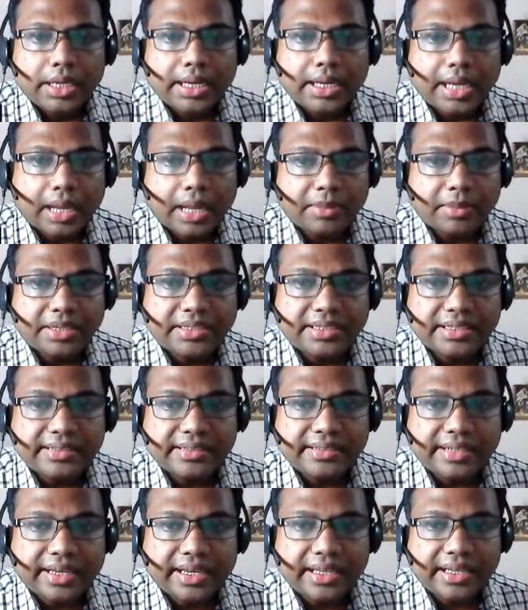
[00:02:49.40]
Climate
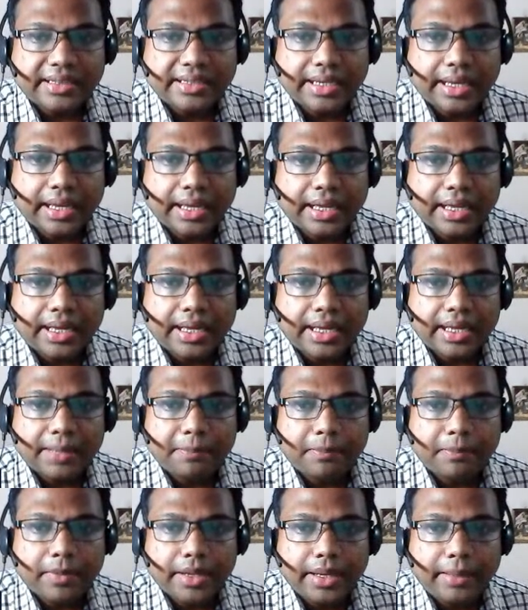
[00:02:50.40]
change health
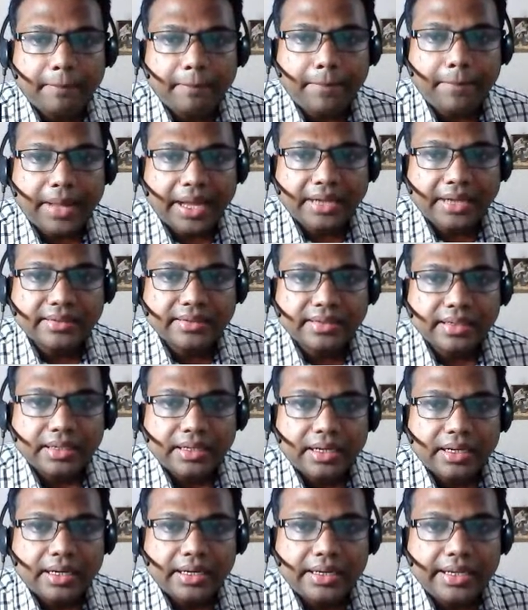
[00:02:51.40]
impacts,
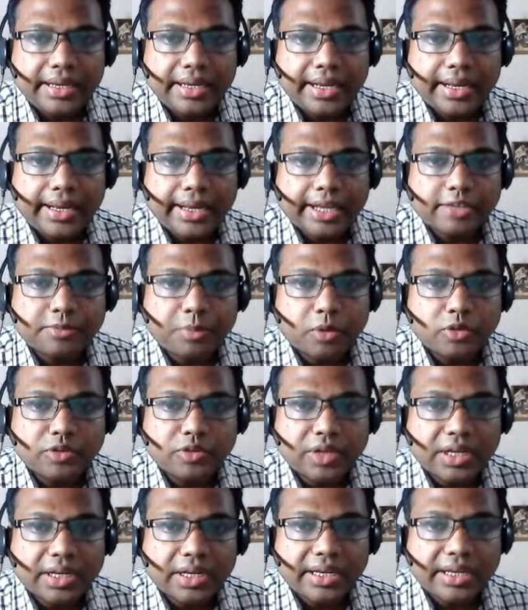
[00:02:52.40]
direct
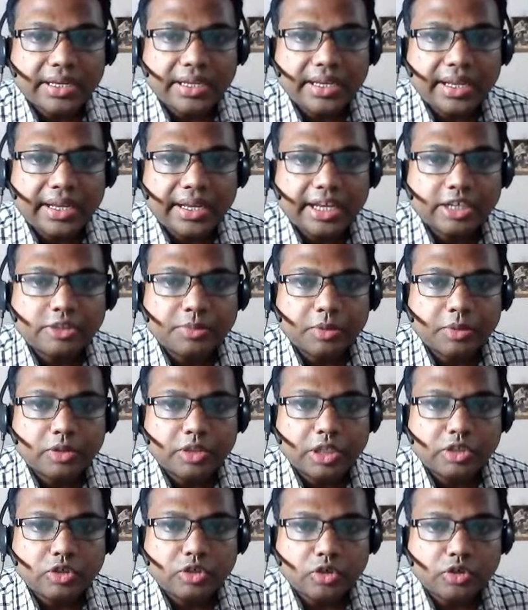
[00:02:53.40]
exposure, indirect
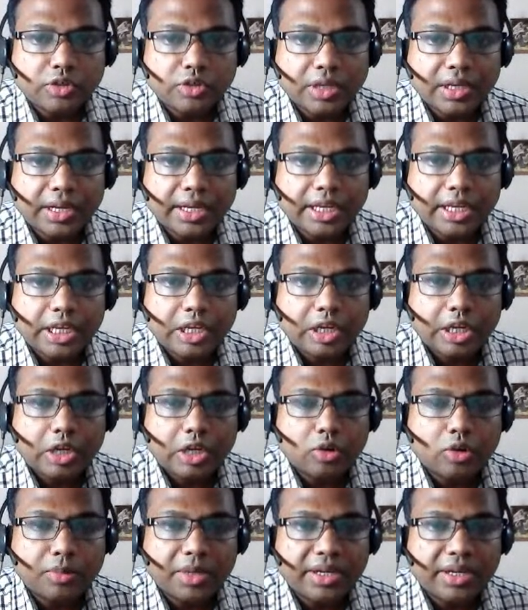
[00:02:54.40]
exposure, social and
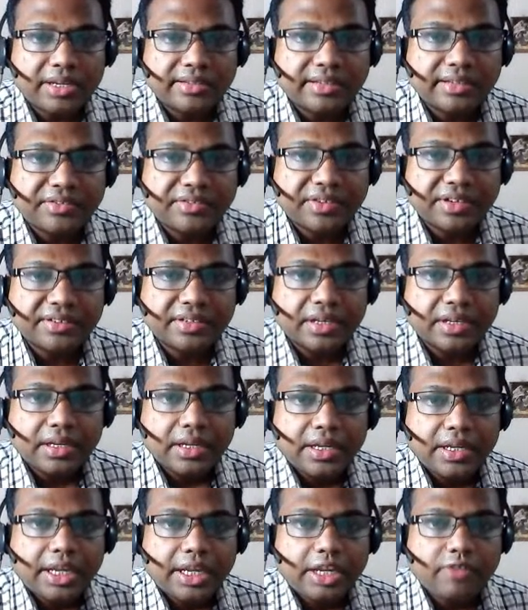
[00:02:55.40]
economic disasters,
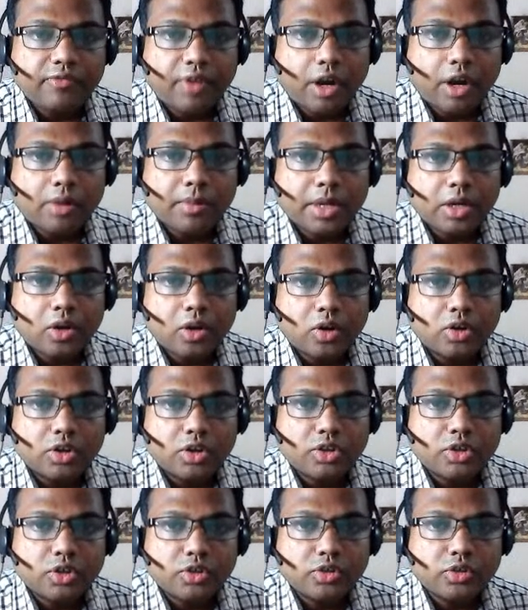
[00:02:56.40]
environment
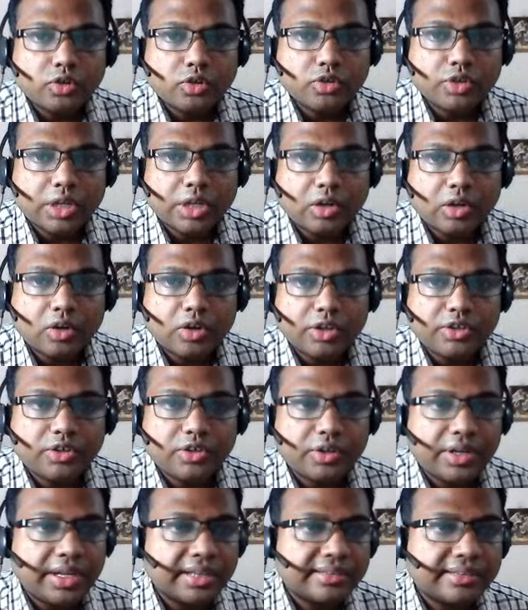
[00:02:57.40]
conditions, social
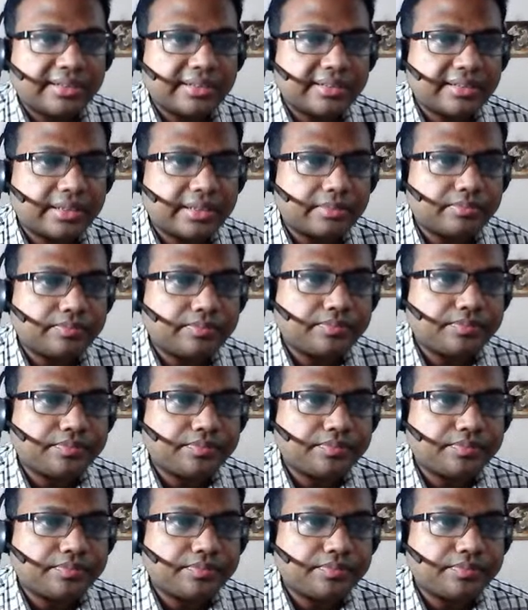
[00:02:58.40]
condition, health system.